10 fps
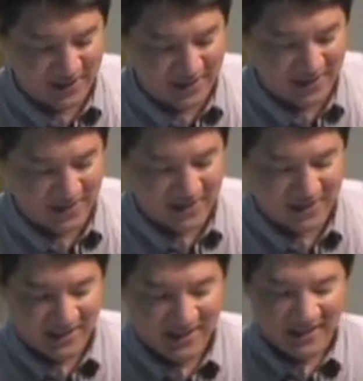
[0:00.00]

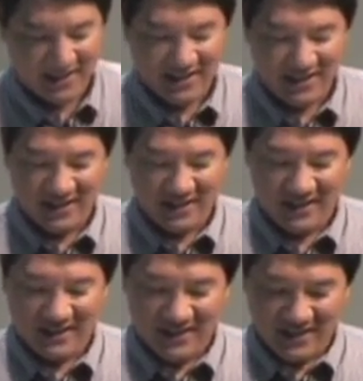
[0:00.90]

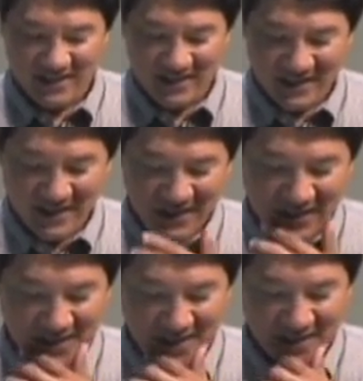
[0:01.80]

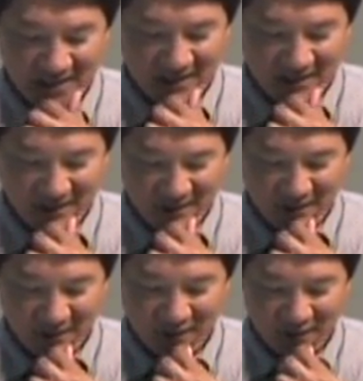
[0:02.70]

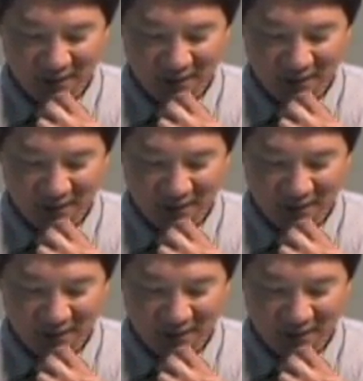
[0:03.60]
Nobody speaks.